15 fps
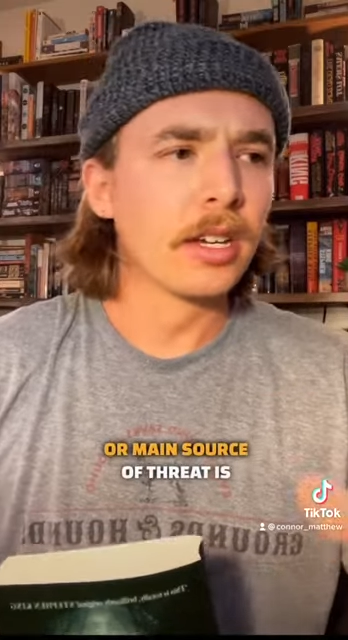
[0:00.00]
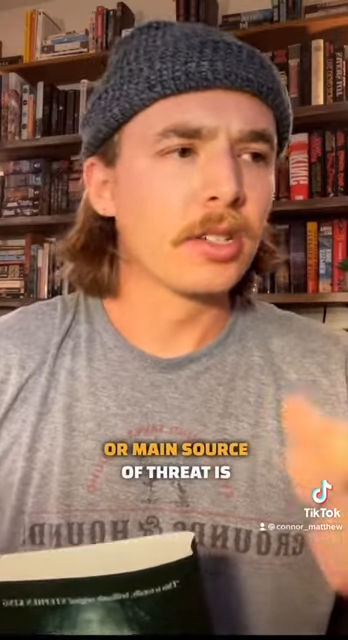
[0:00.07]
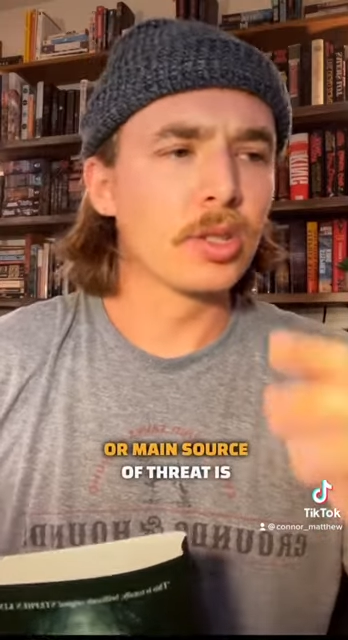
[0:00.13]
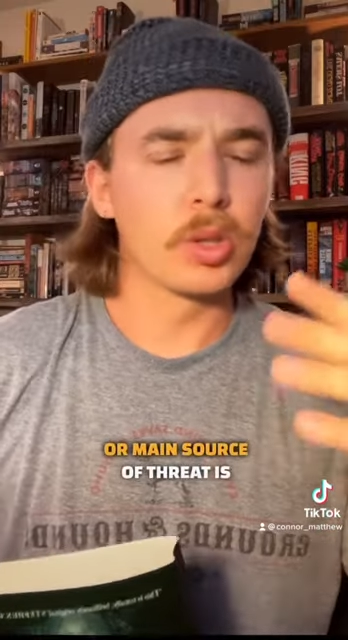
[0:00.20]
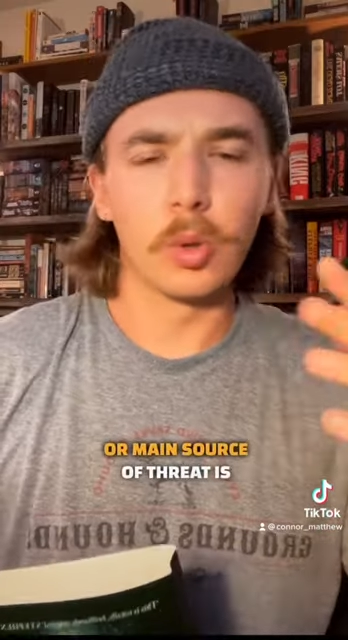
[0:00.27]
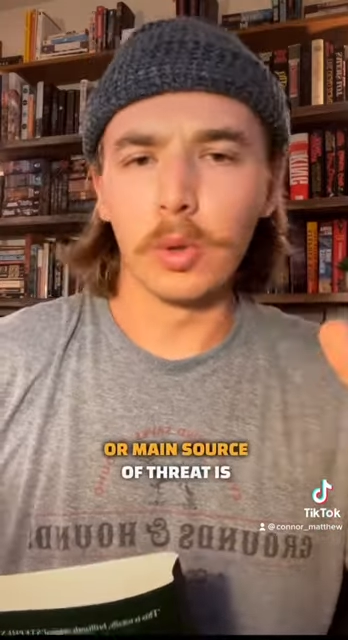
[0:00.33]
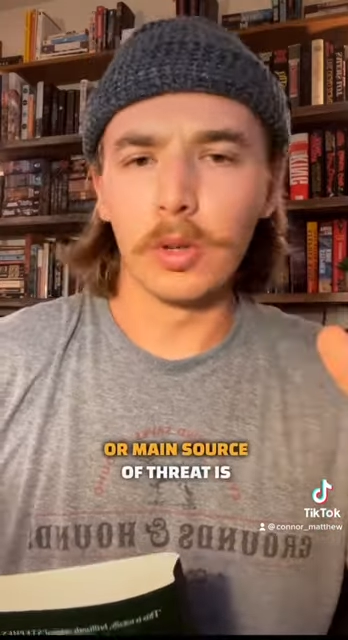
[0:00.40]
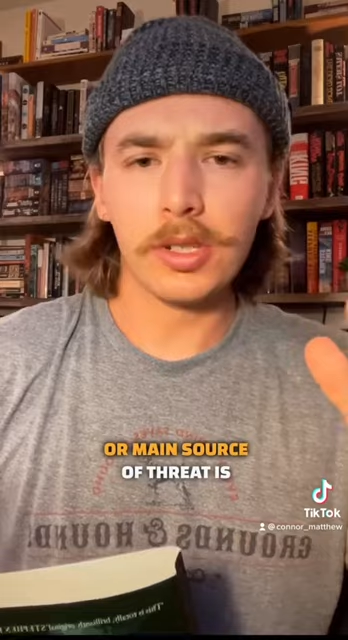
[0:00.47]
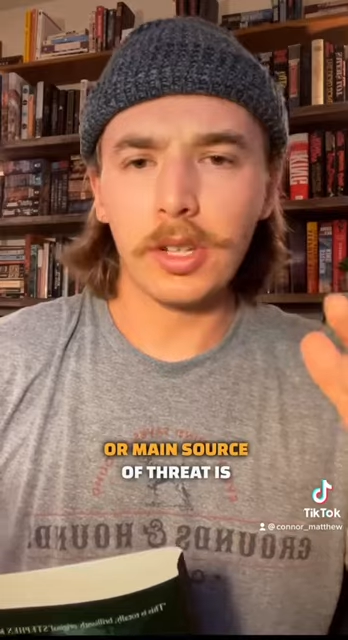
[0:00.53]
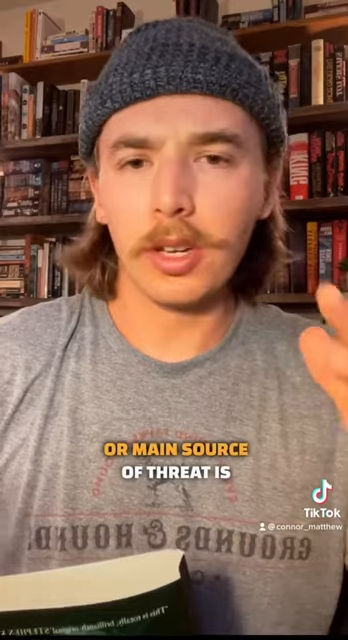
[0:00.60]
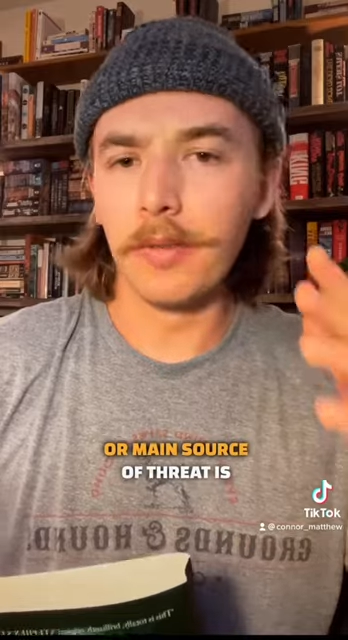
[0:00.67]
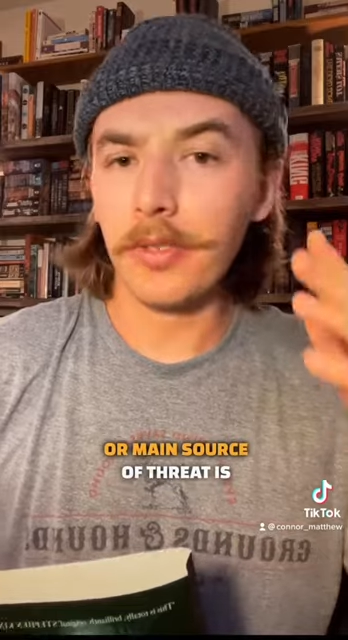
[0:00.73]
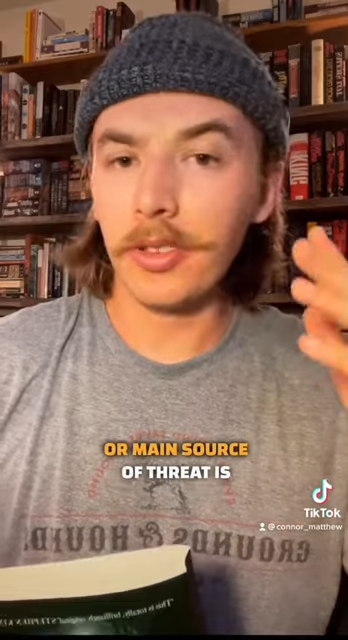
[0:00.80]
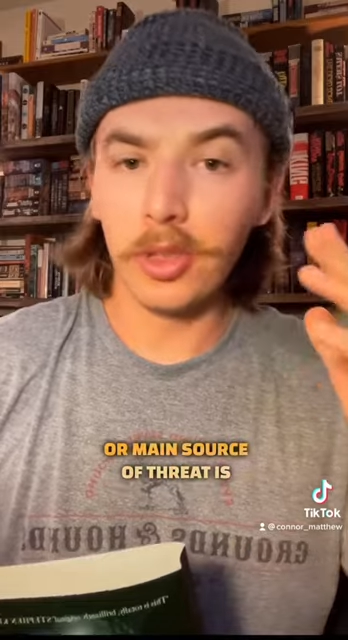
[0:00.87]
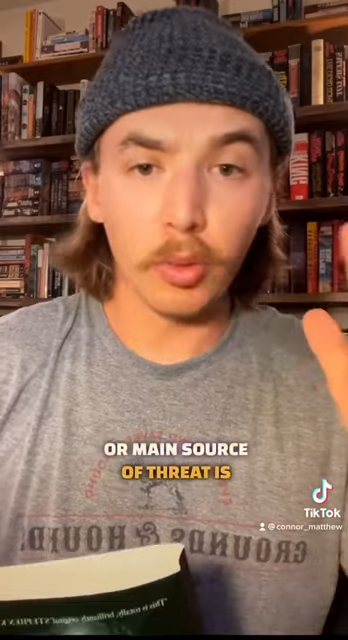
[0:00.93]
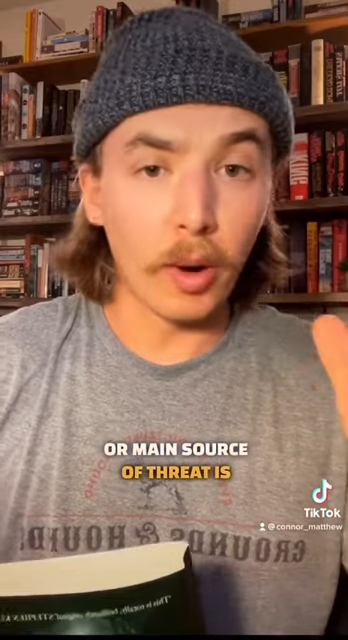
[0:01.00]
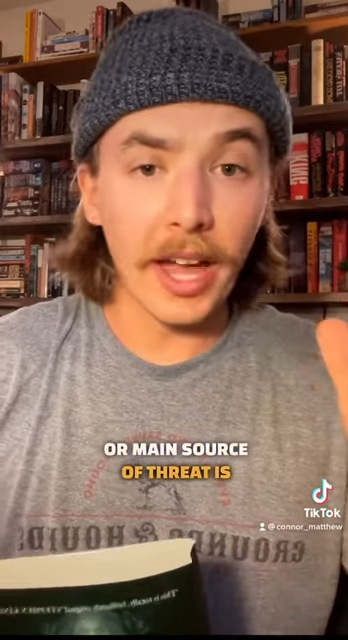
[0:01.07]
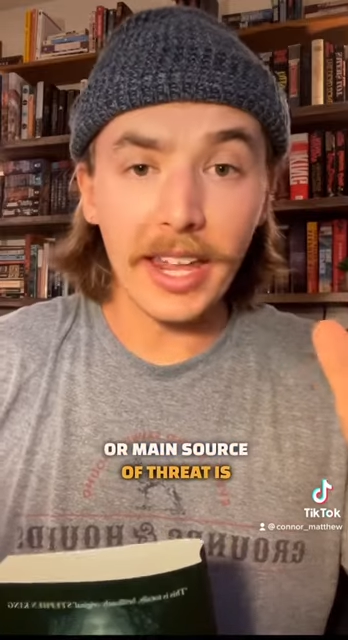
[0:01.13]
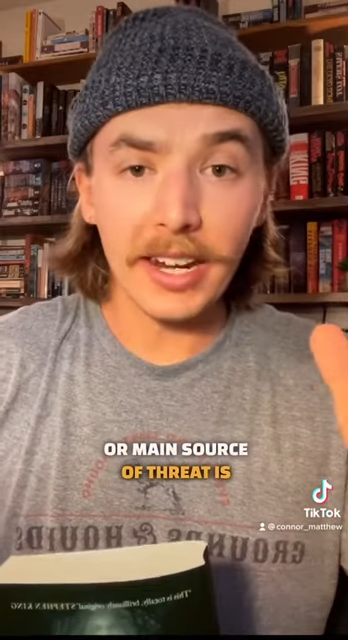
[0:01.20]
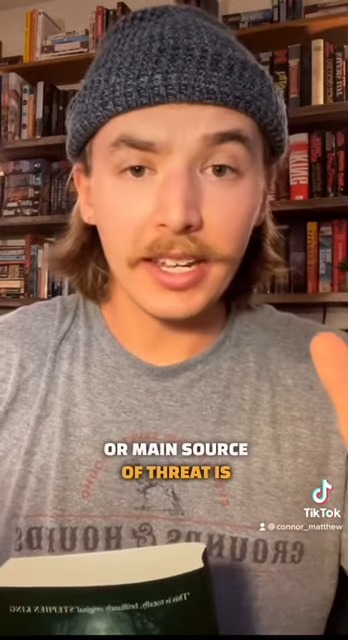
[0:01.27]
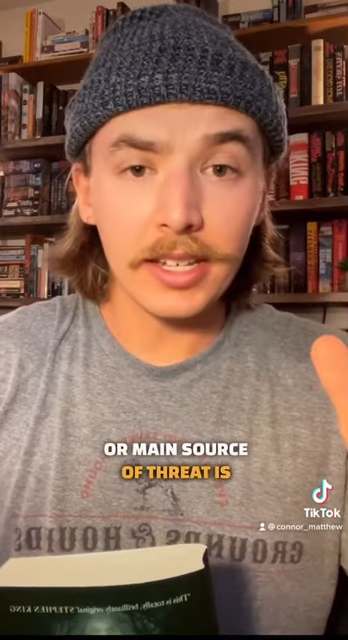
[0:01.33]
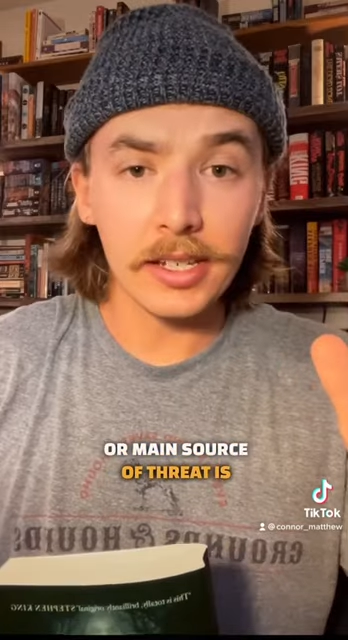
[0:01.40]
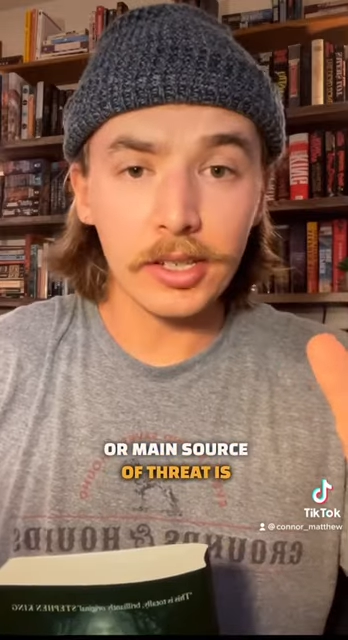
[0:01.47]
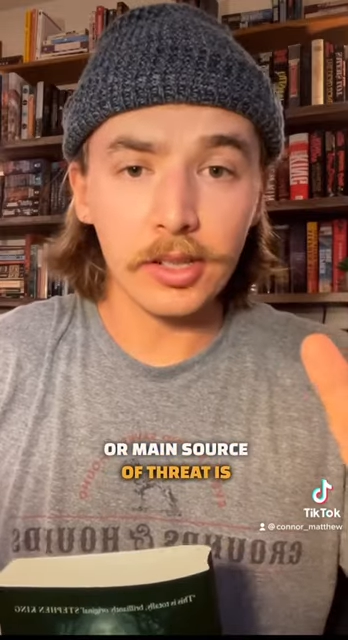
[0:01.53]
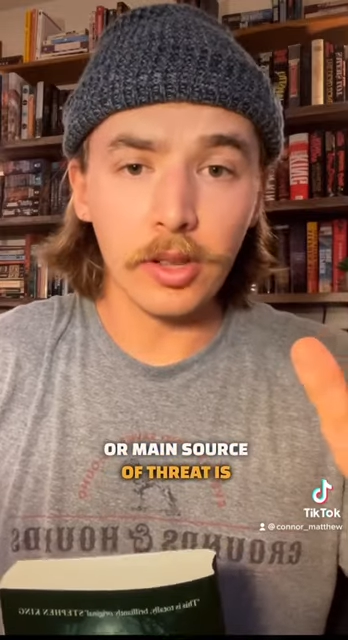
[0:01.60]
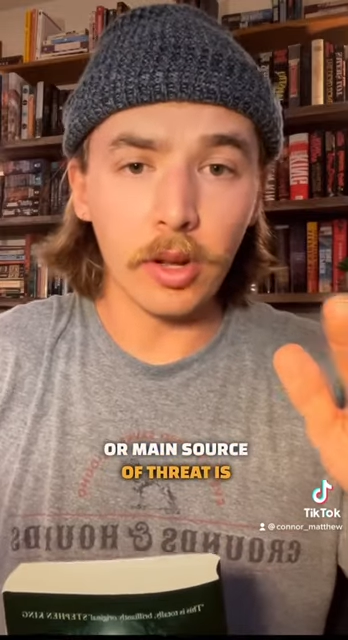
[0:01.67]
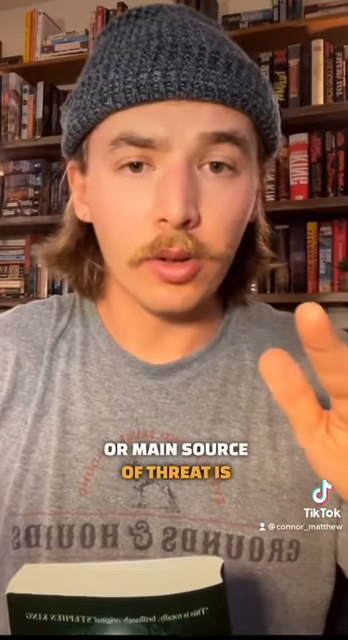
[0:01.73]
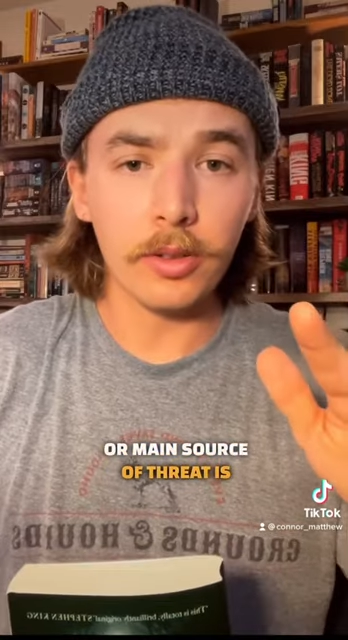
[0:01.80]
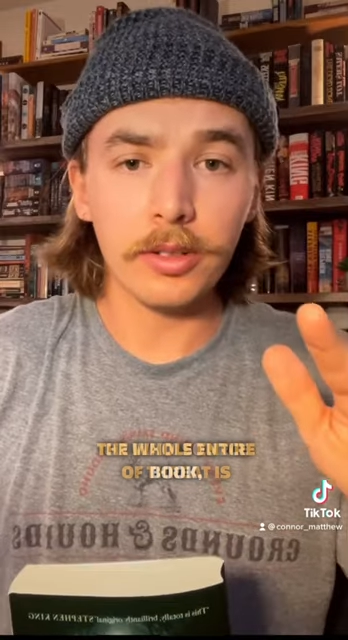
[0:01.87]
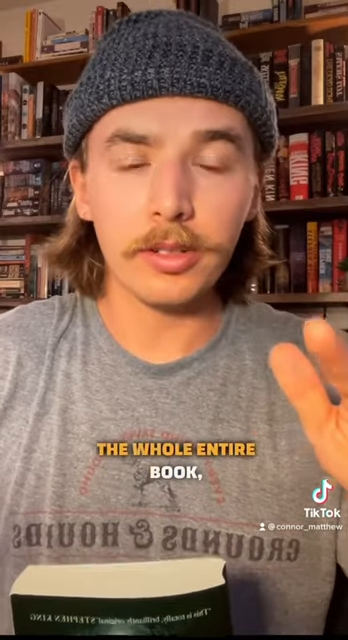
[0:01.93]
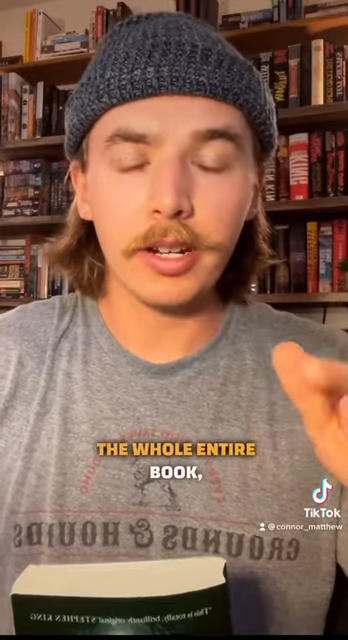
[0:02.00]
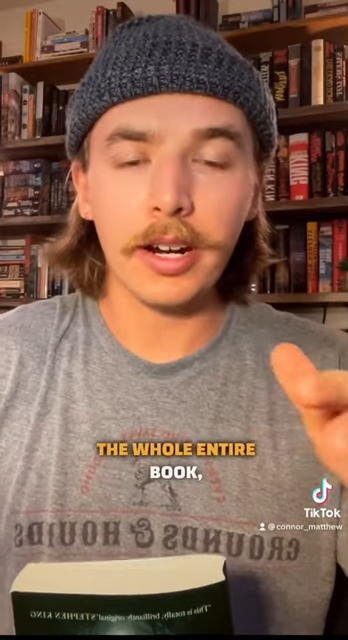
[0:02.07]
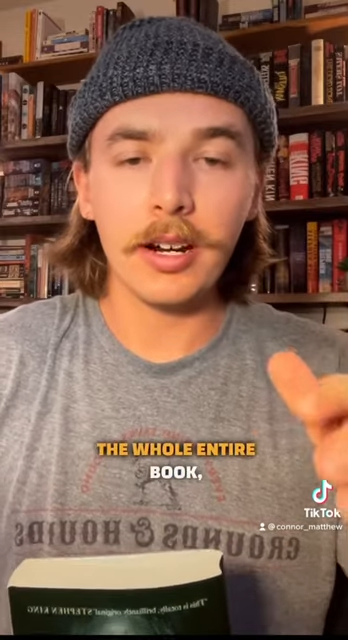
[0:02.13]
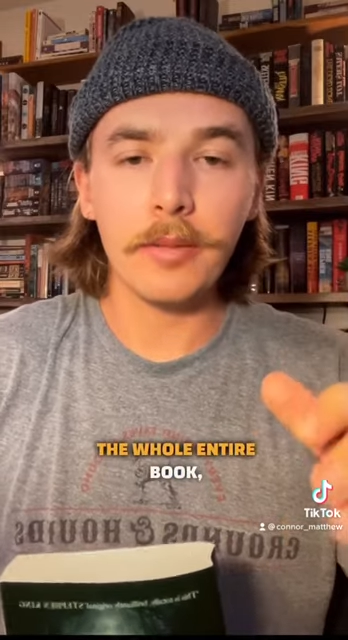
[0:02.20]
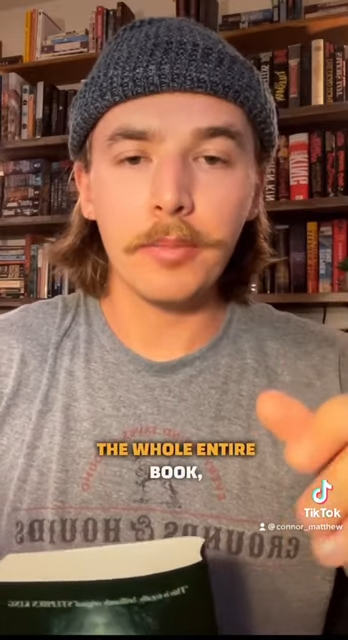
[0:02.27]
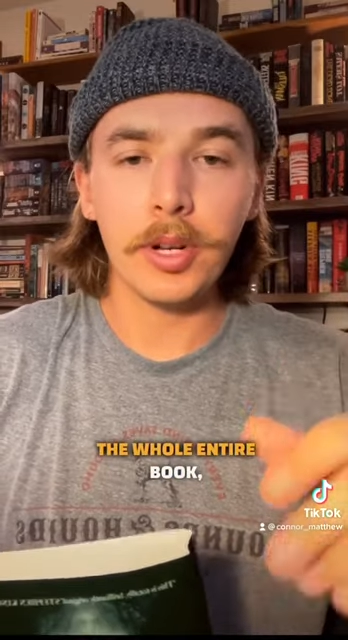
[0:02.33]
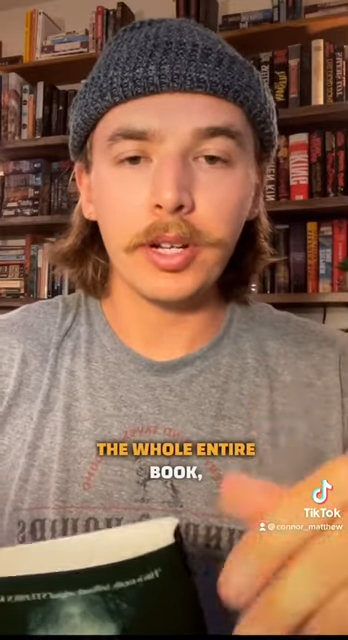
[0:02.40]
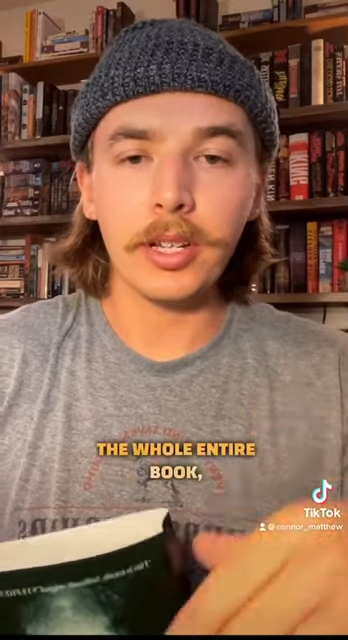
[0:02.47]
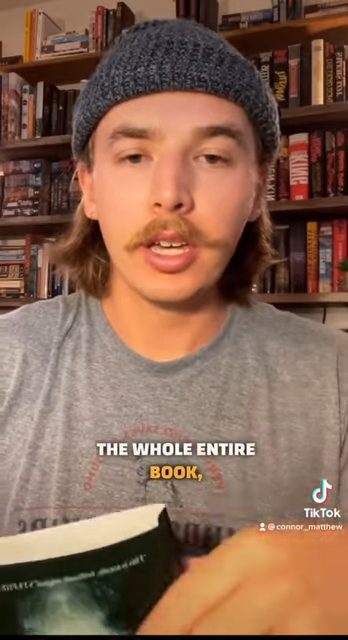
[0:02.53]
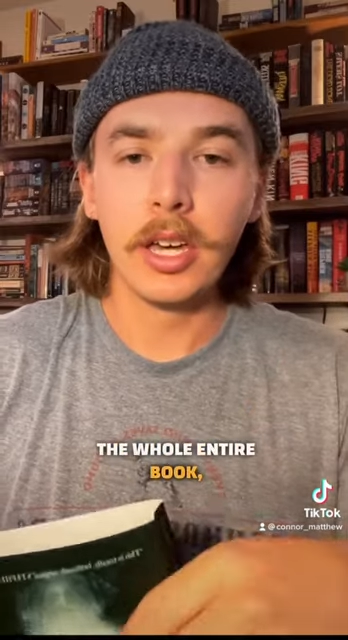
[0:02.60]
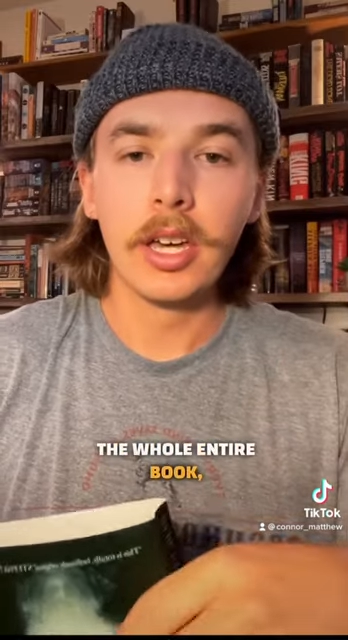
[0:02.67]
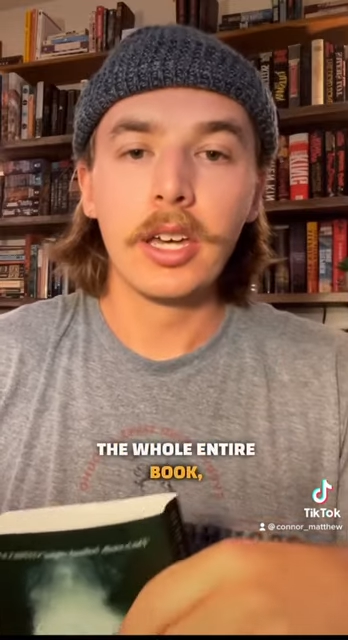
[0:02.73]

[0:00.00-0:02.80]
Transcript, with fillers: source of threat is the whole entire book,